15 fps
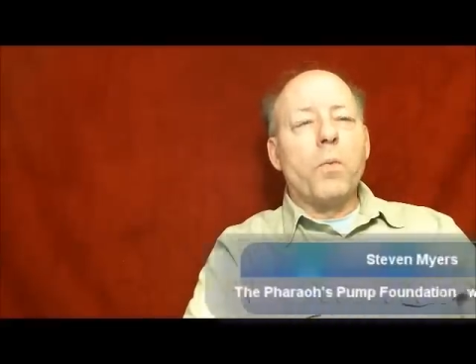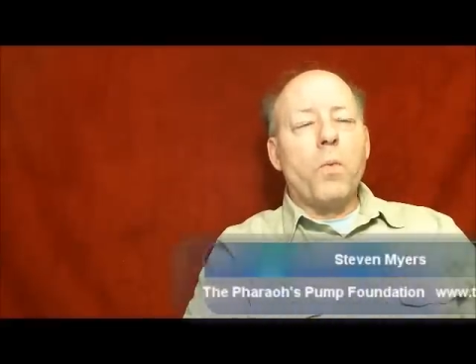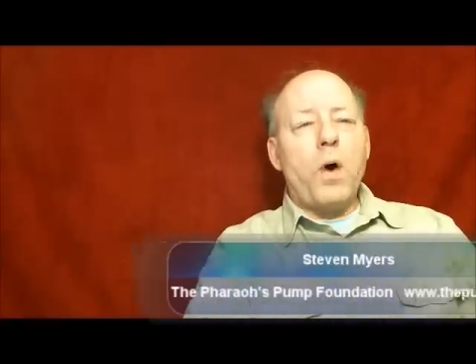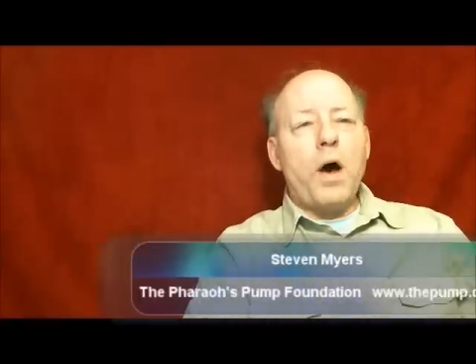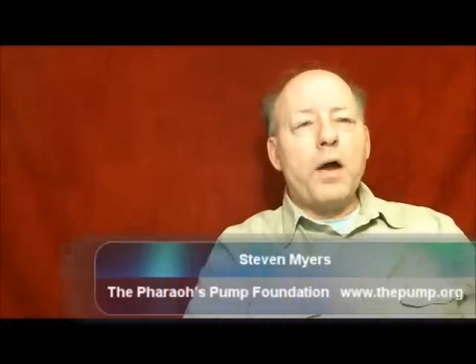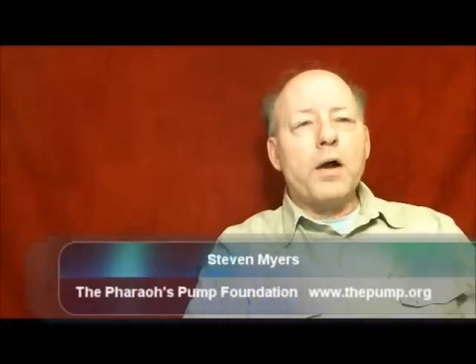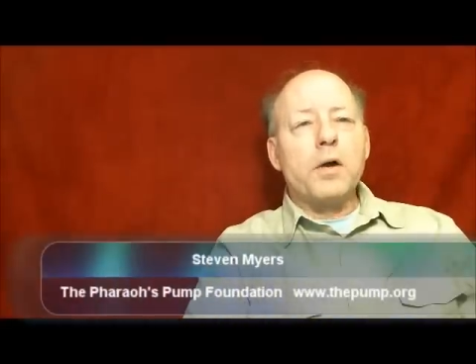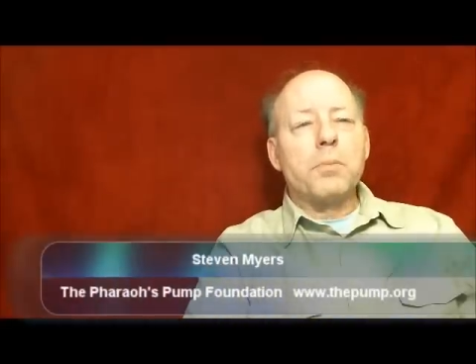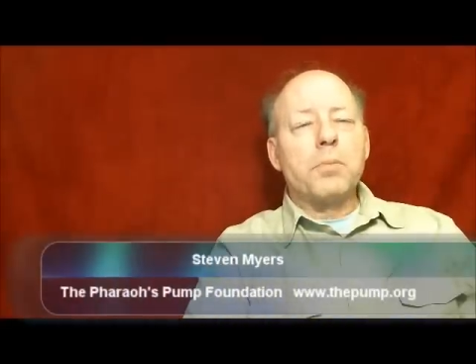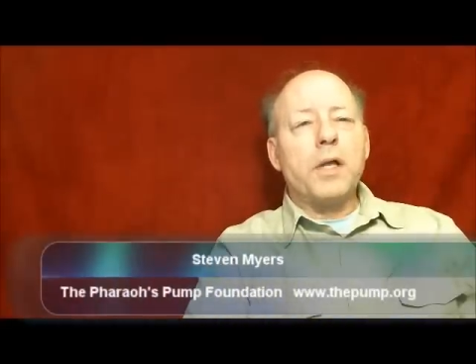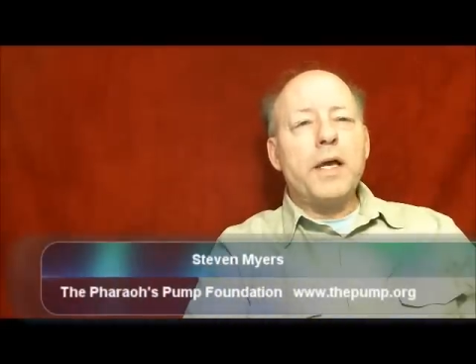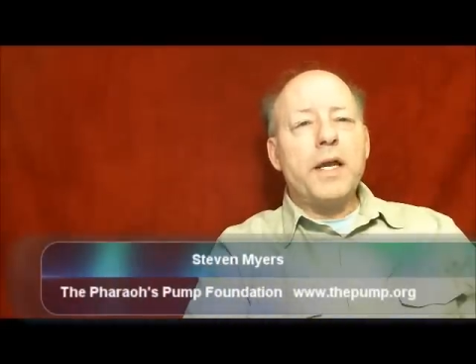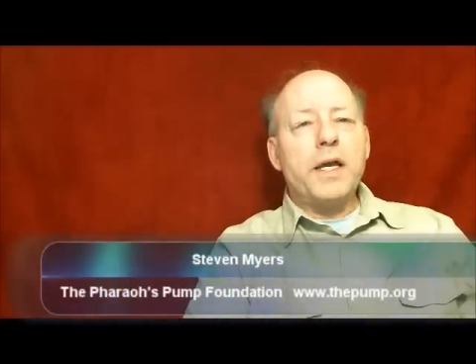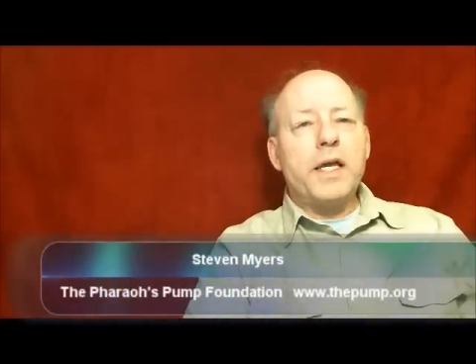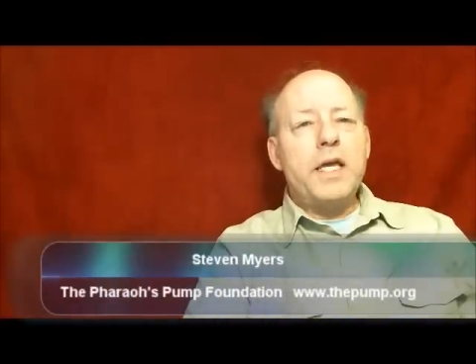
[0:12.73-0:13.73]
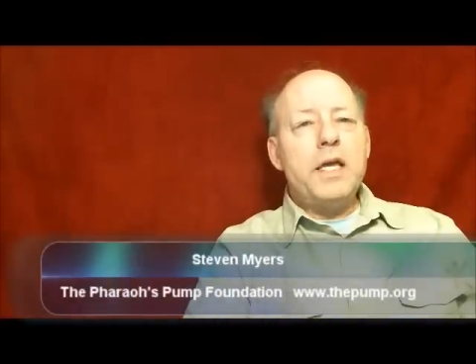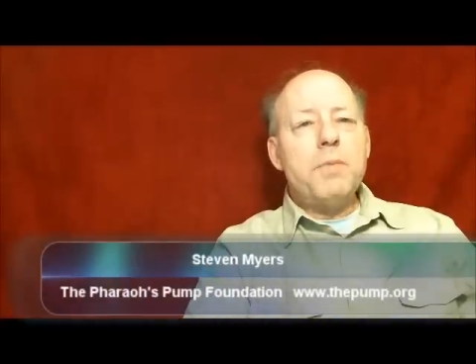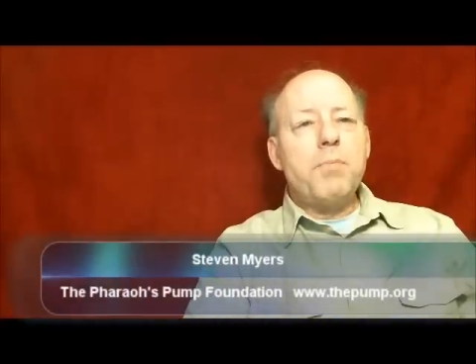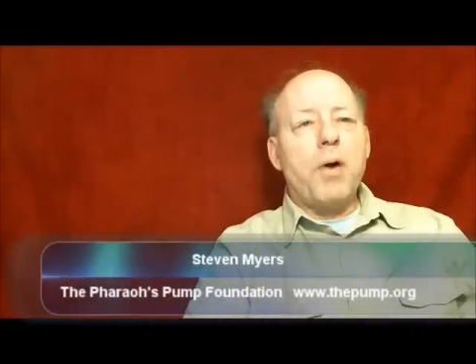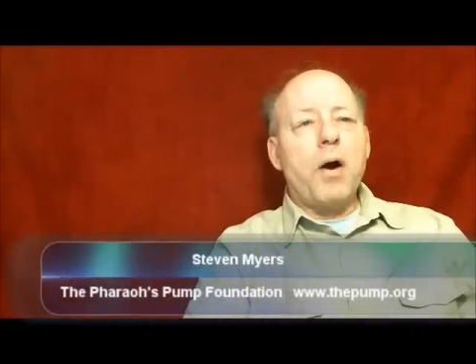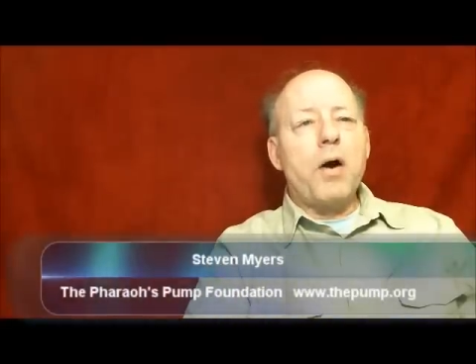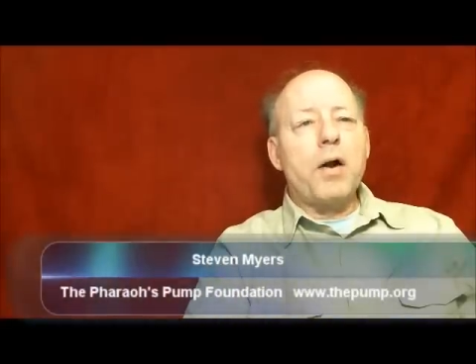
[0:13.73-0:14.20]
water played a key
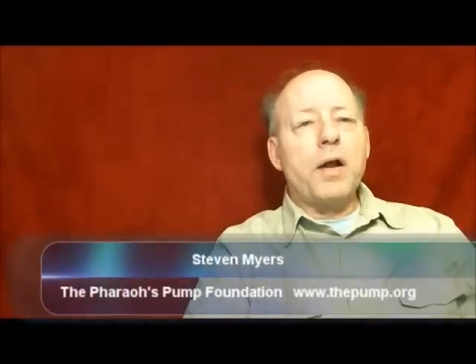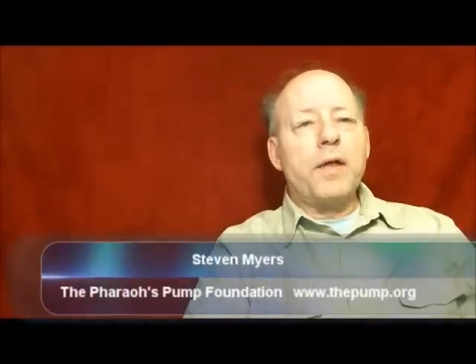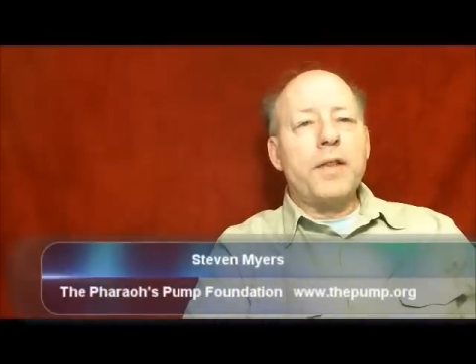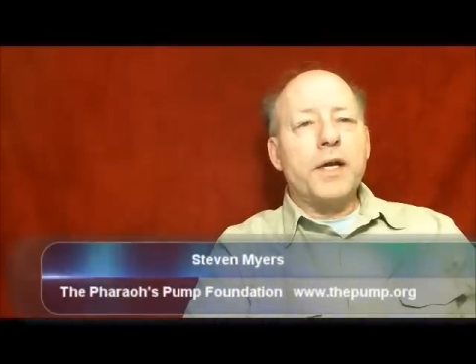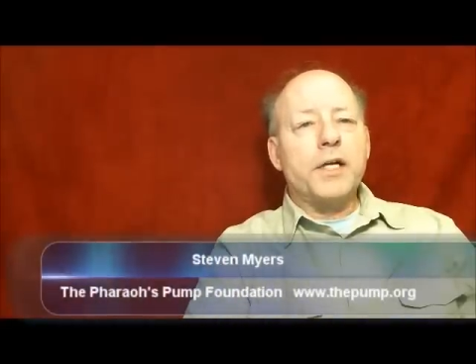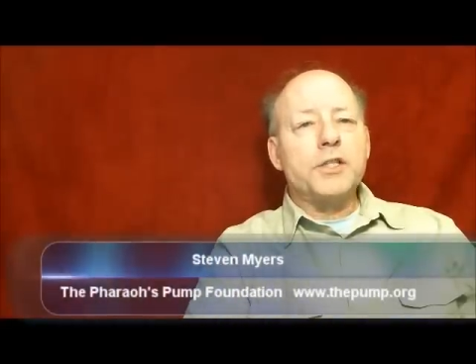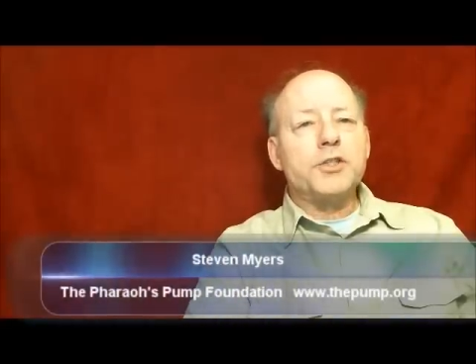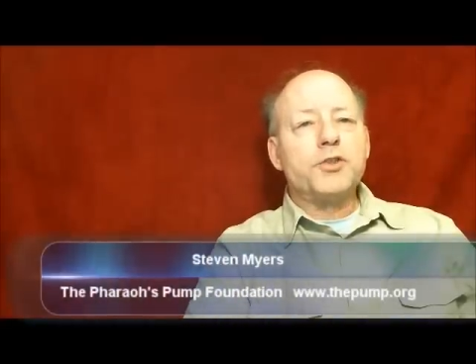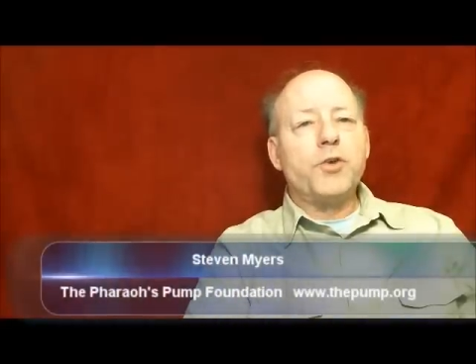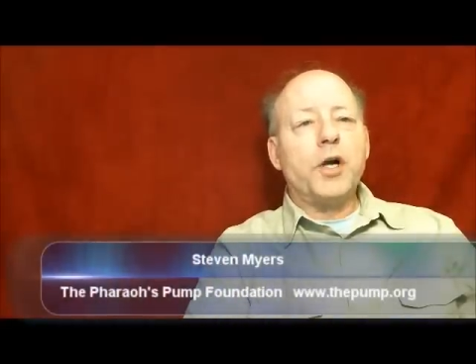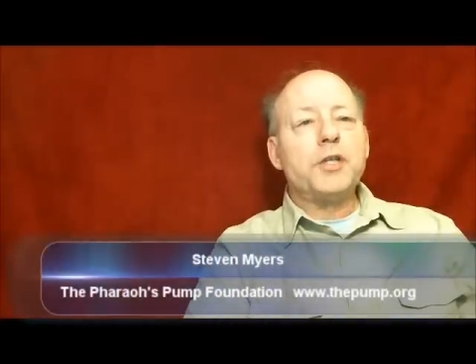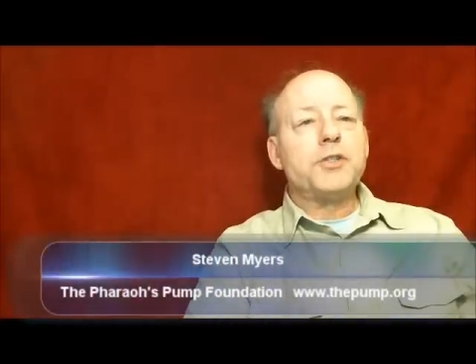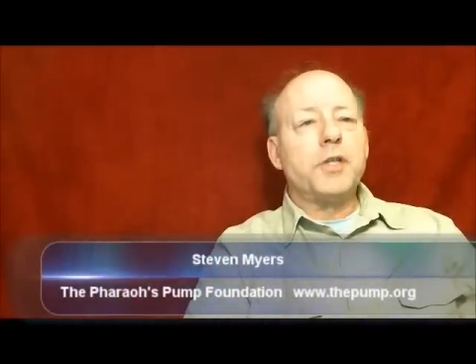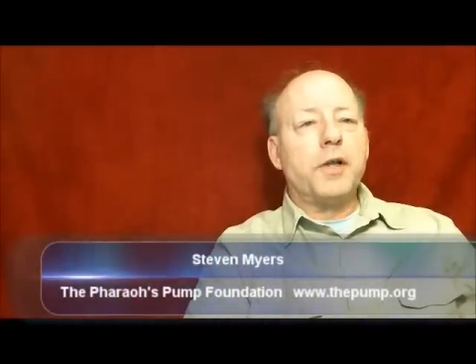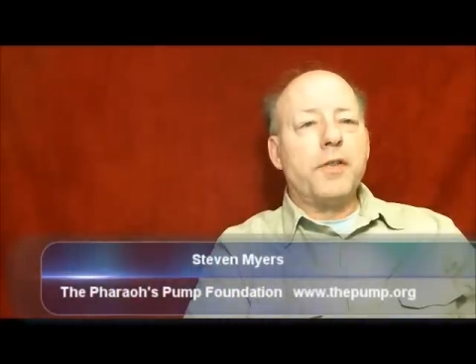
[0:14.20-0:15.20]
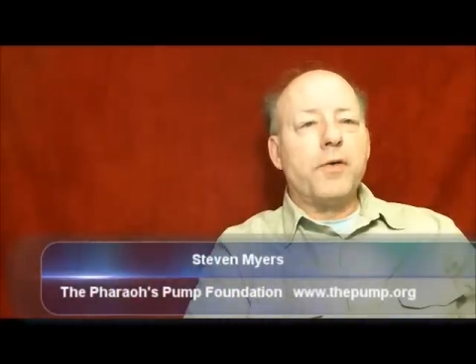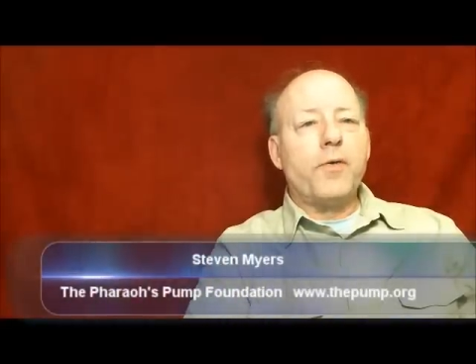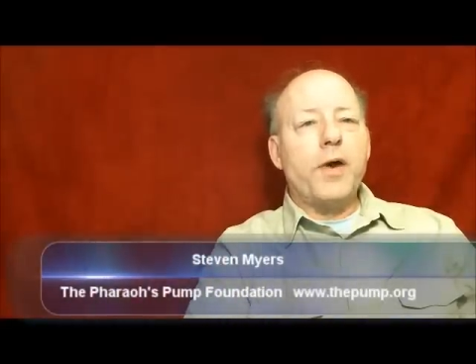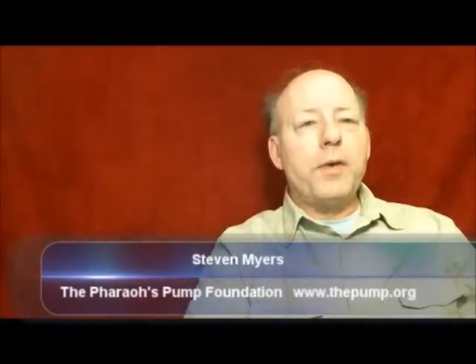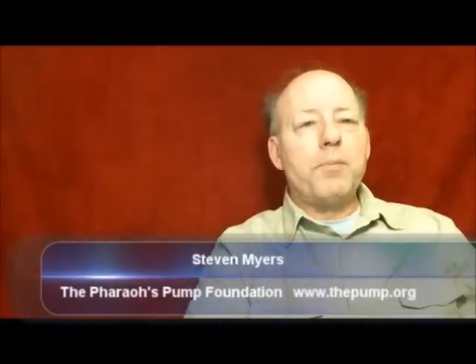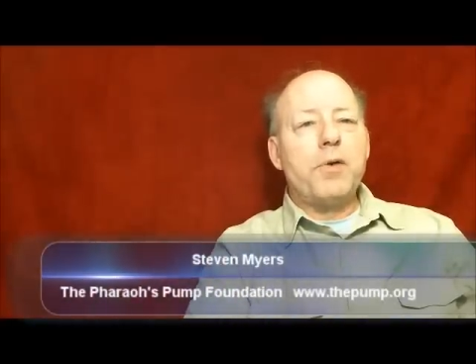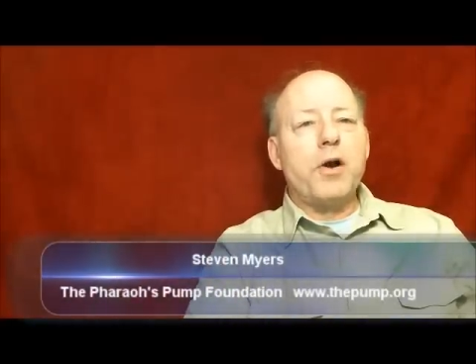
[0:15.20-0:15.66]
part in the construction of the
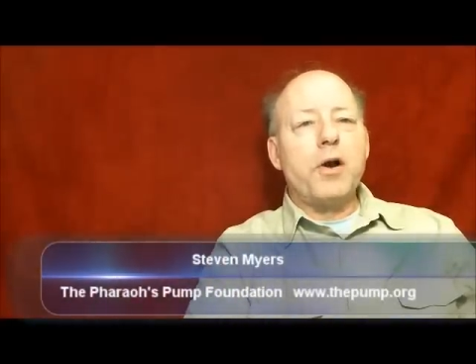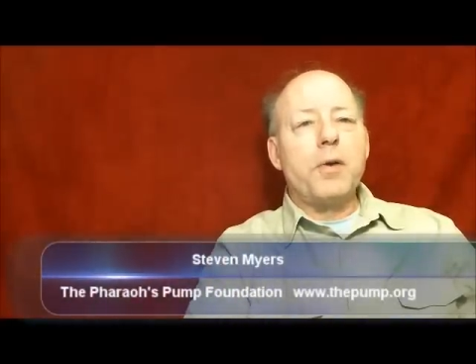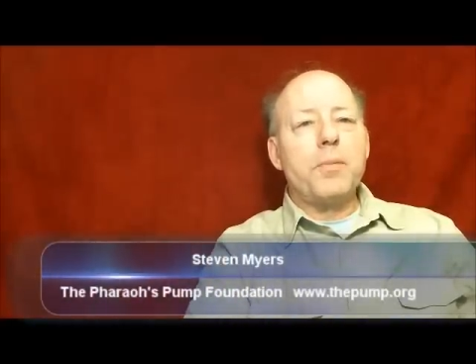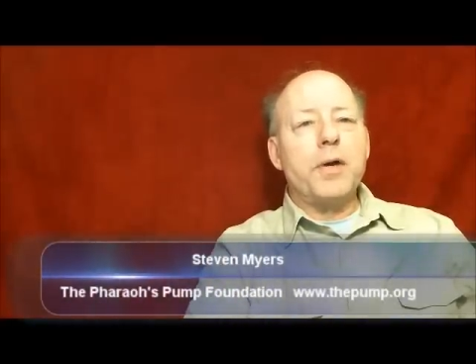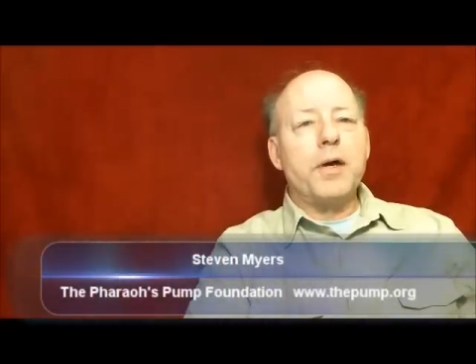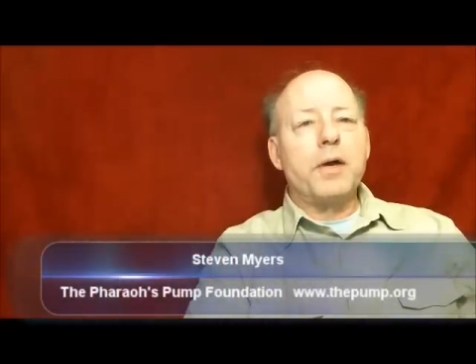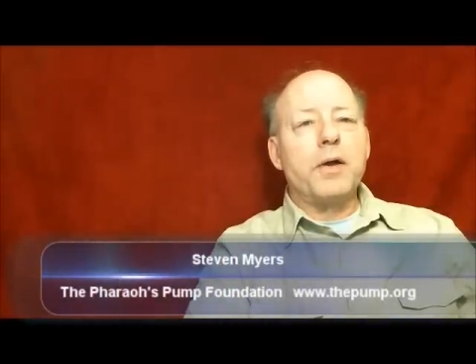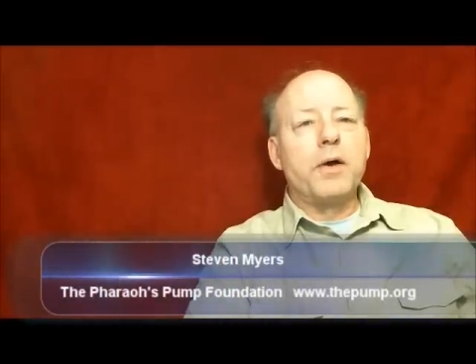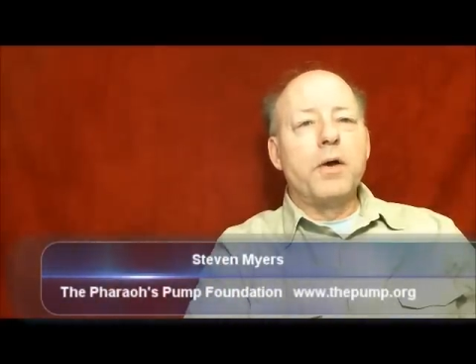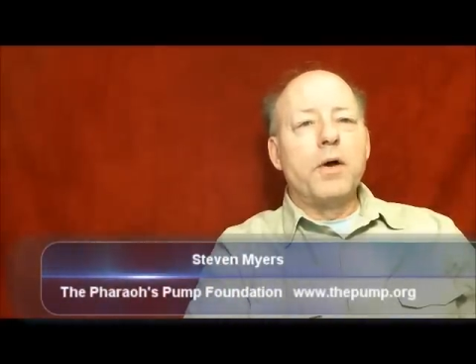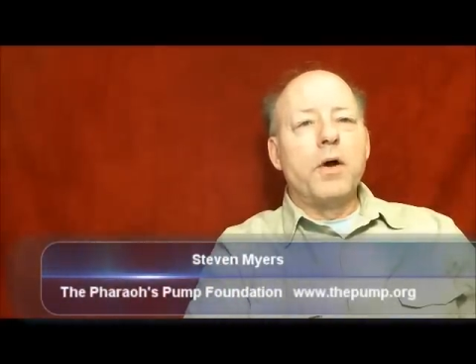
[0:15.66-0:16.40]
Great Pyramid.